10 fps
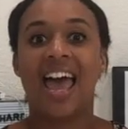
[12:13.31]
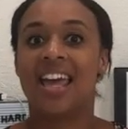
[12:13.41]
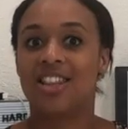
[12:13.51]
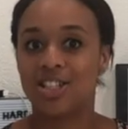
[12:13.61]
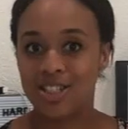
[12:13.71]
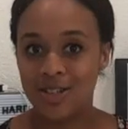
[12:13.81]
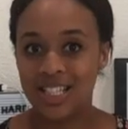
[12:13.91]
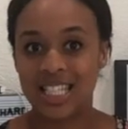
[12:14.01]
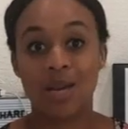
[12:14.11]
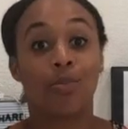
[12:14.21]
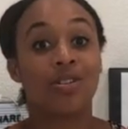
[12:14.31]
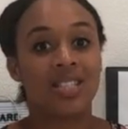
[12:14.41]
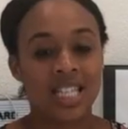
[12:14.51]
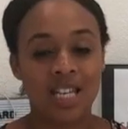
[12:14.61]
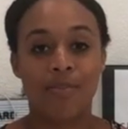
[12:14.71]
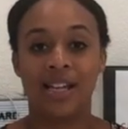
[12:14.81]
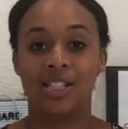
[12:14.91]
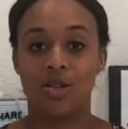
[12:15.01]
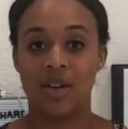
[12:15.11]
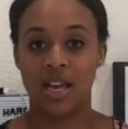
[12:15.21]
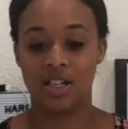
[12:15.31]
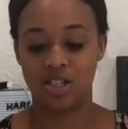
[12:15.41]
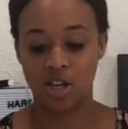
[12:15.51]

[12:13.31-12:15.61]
and the students can proceed by doing it.